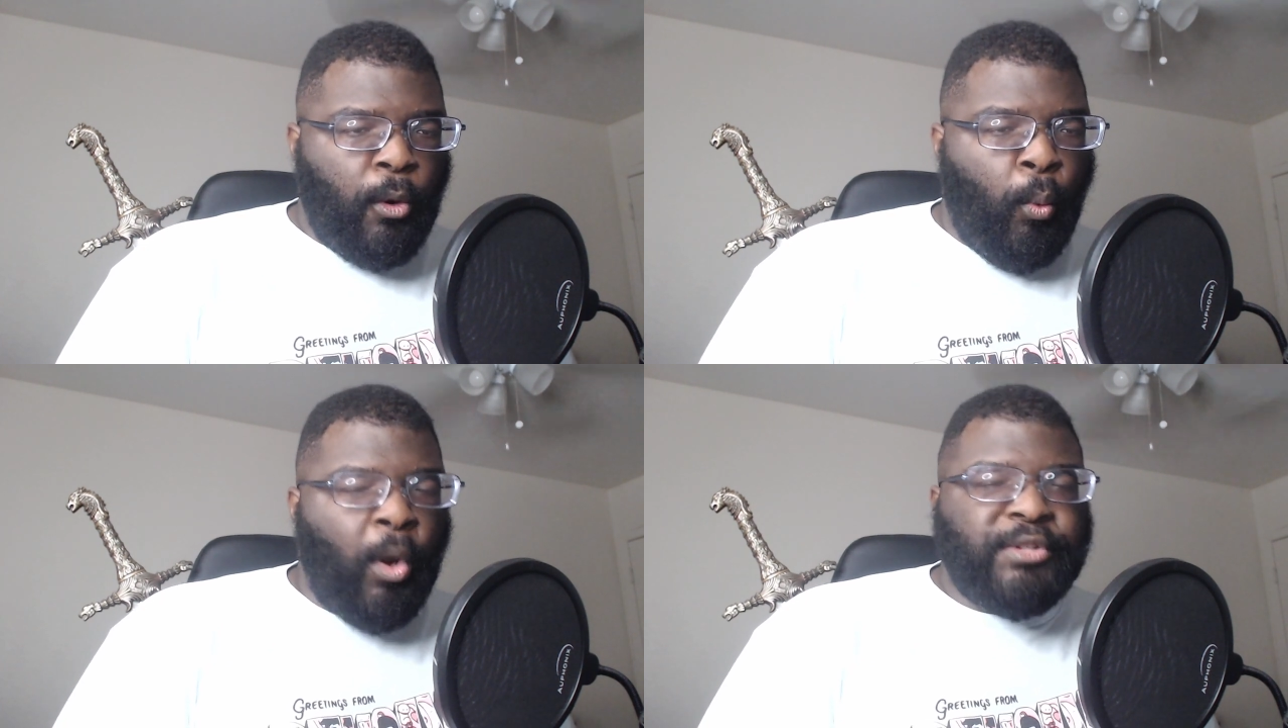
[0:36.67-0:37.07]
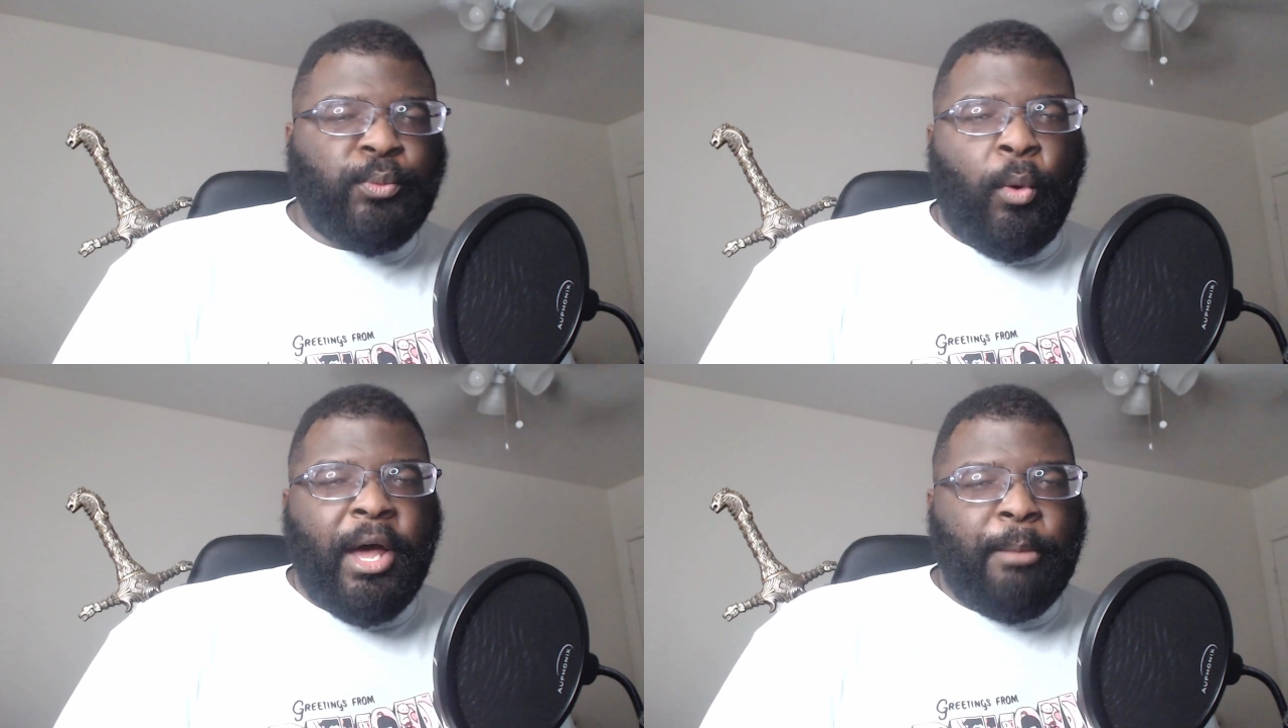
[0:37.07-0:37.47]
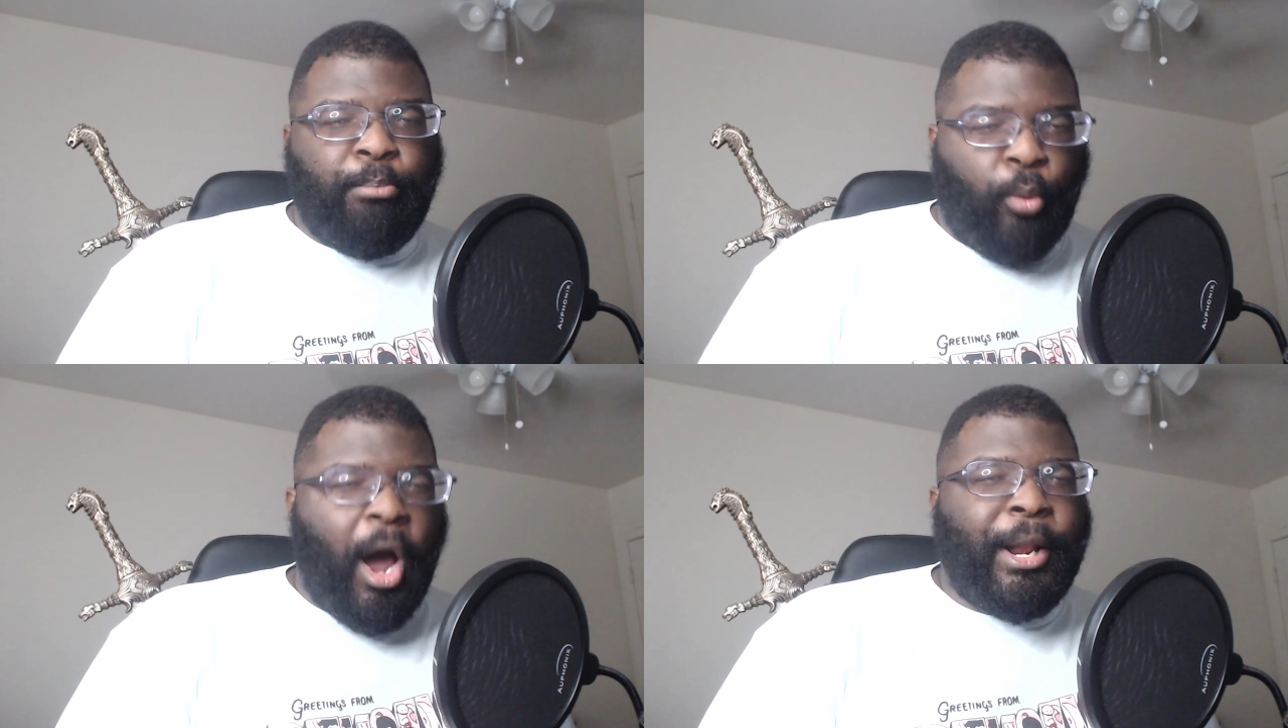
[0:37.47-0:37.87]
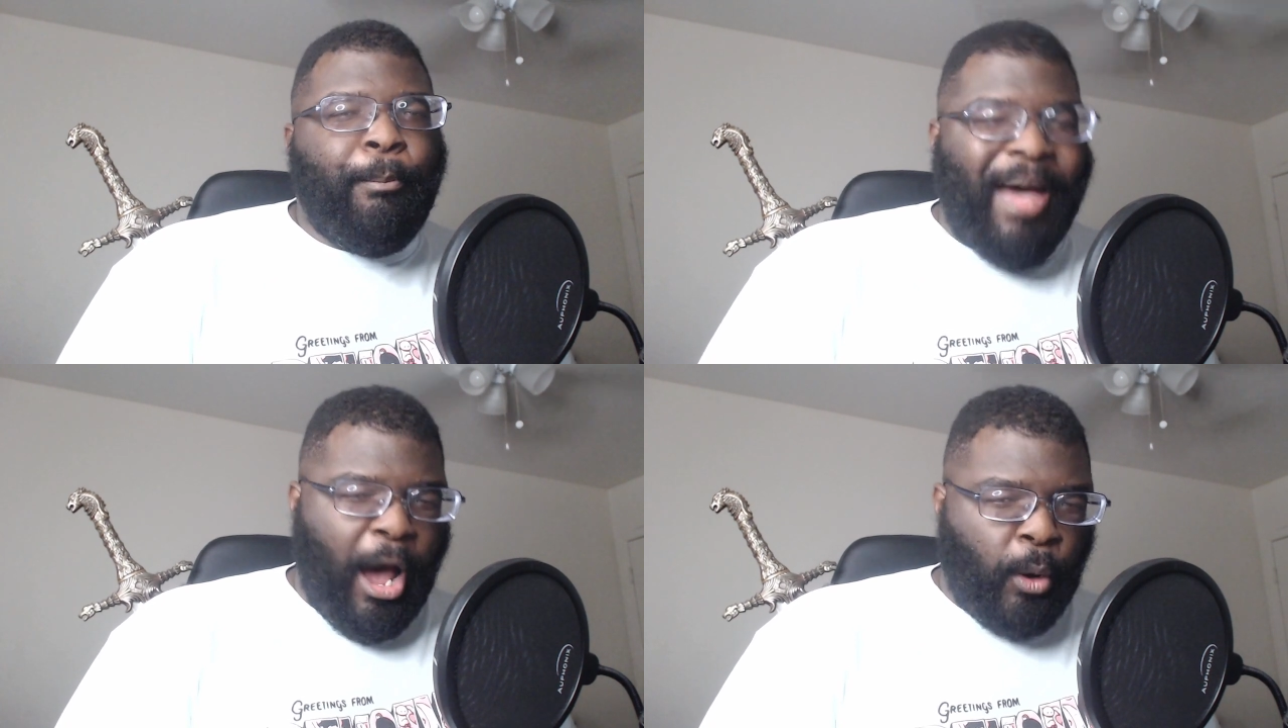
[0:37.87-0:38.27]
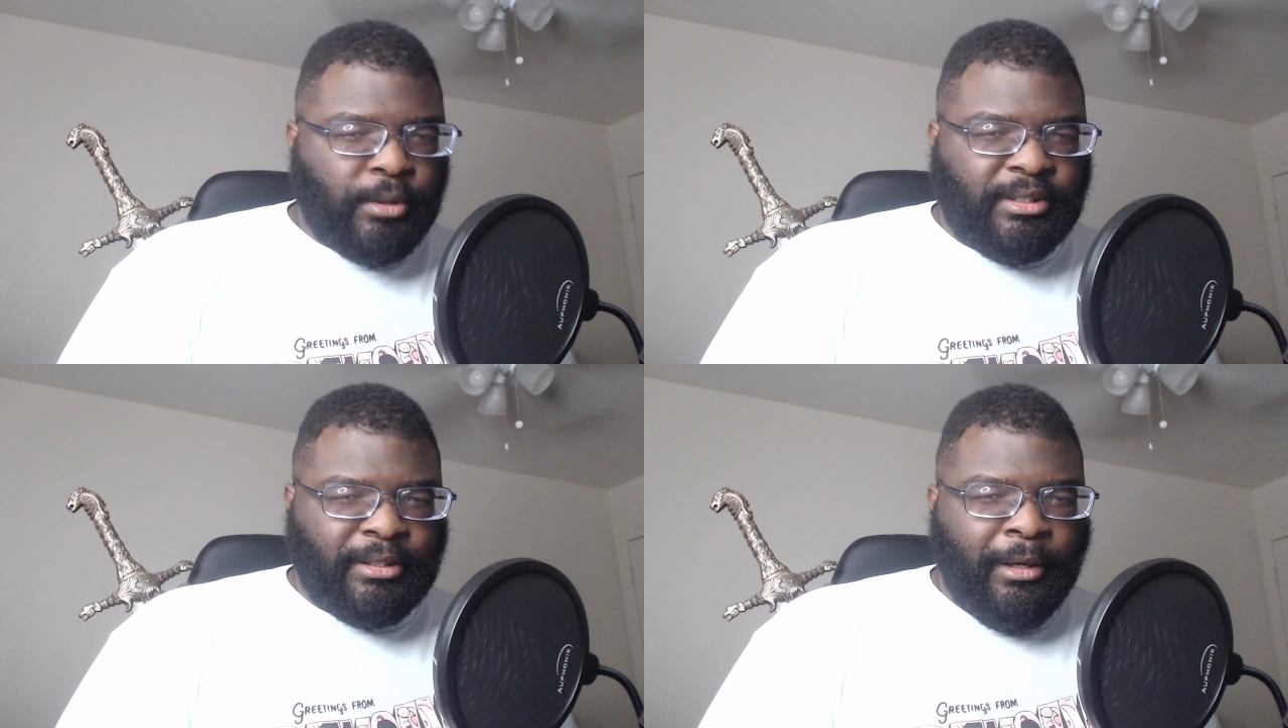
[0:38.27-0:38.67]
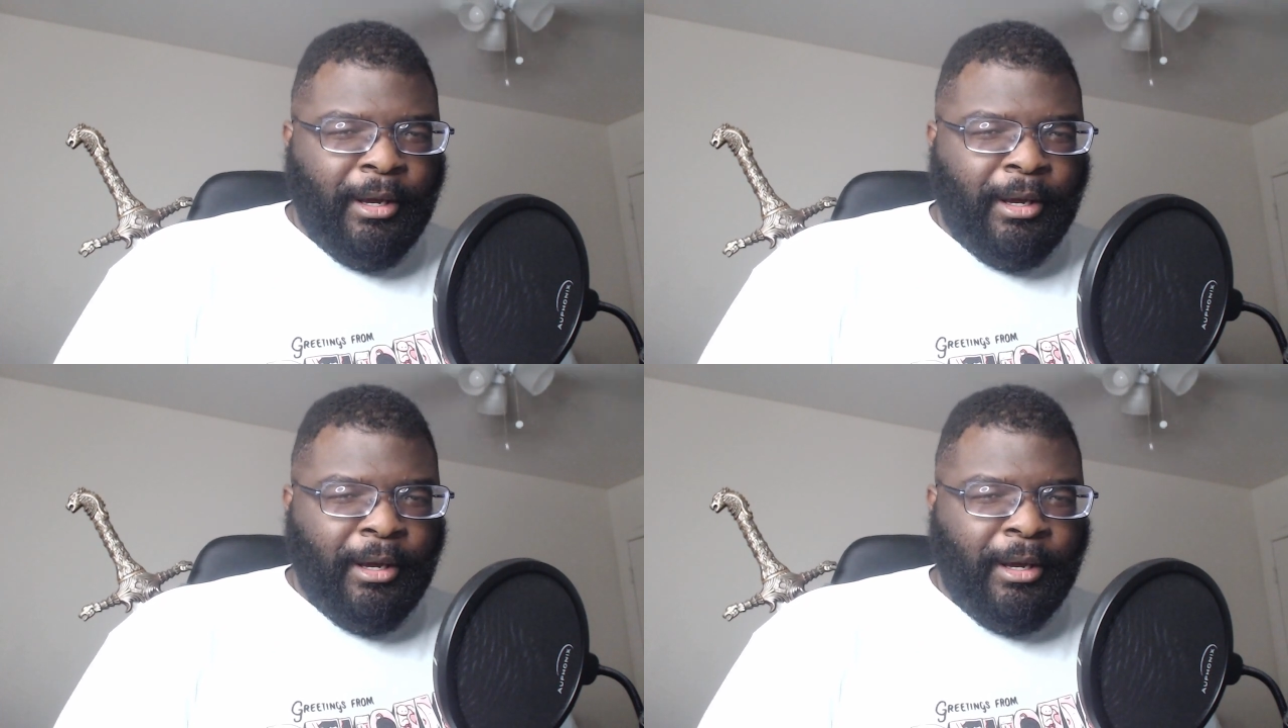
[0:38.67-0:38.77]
was what brought about